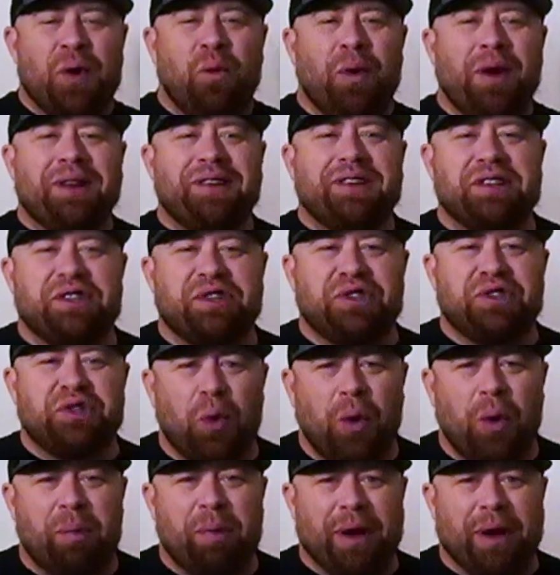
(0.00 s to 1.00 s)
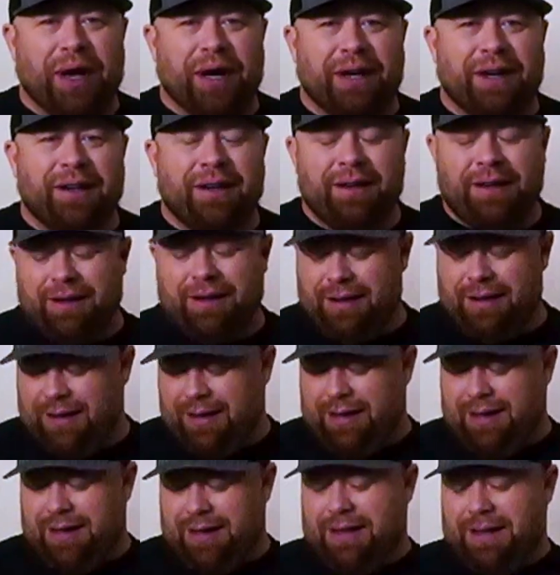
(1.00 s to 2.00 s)
What is a store pick?
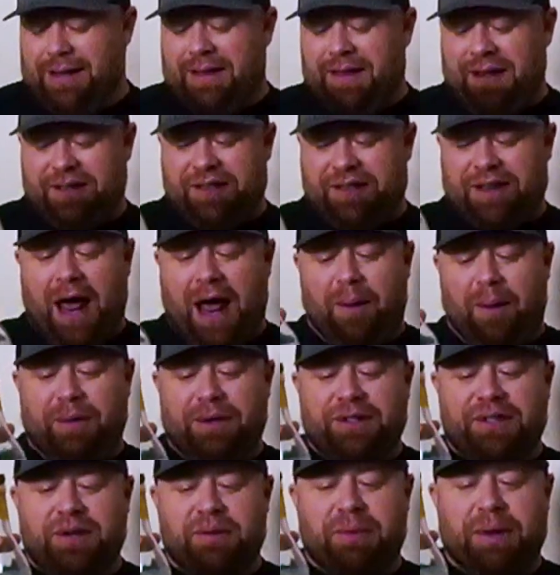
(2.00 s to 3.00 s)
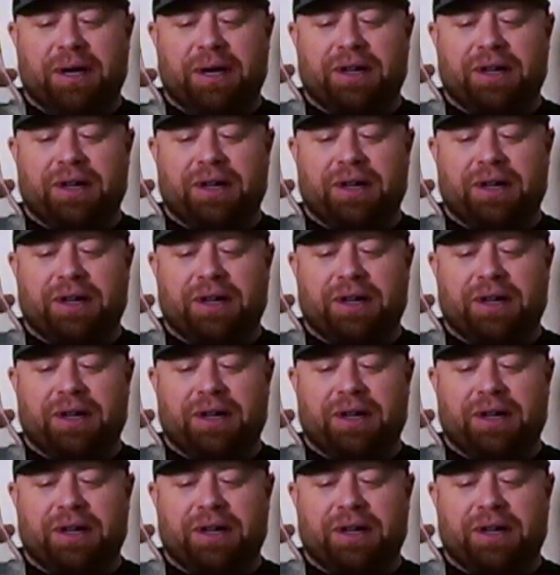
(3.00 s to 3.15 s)
This happens to be a